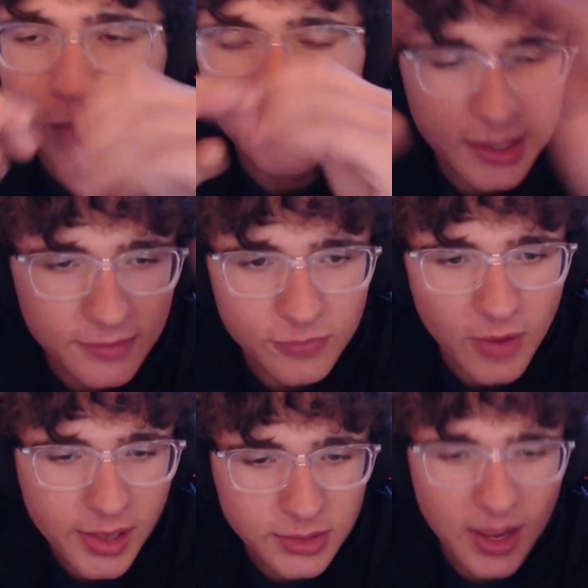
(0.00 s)
it? It wouldn't then? Get
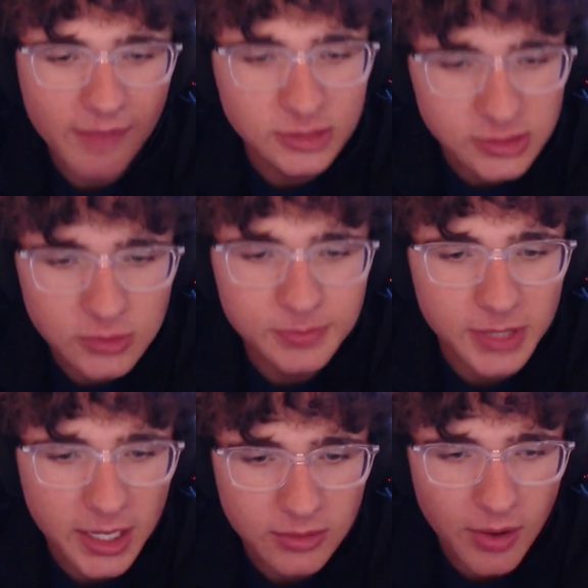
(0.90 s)
fried. You have a surge
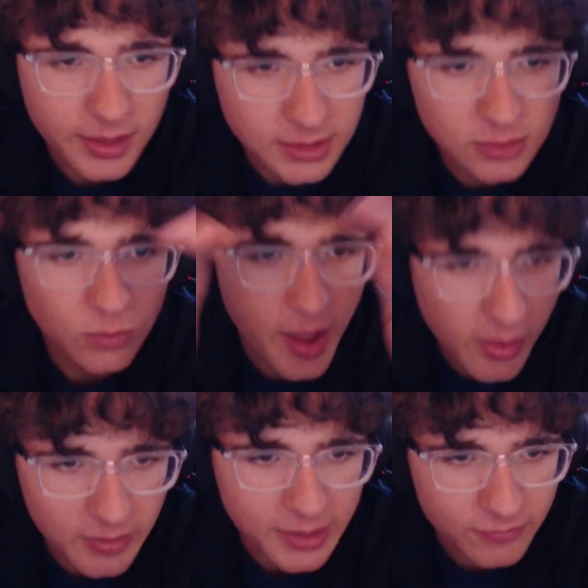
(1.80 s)
protector on it. Either
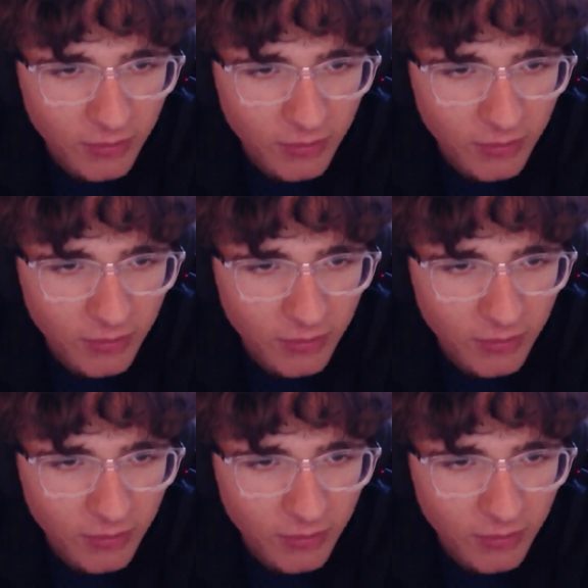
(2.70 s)
way, it won't